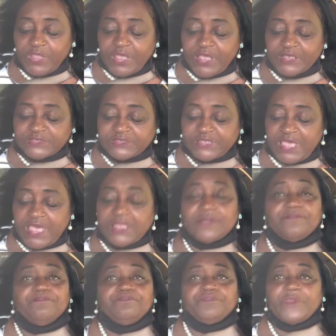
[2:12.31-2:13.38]
is that
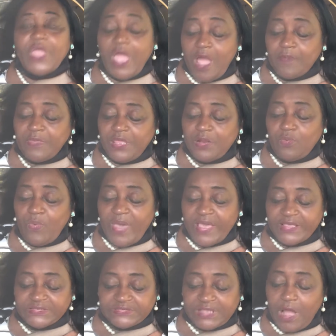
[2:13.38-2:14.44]
I'm in a race.